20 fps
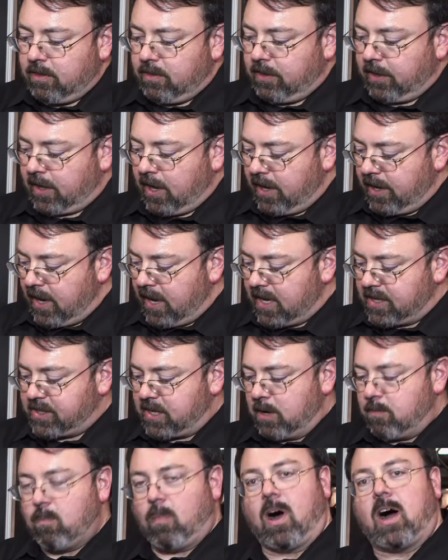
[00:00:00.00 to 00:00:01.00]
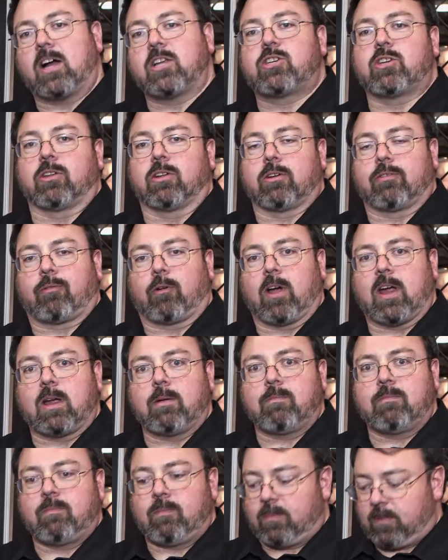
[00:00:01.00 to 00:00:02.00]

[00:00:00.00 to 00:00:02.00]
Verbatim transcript: The gun has a modular frame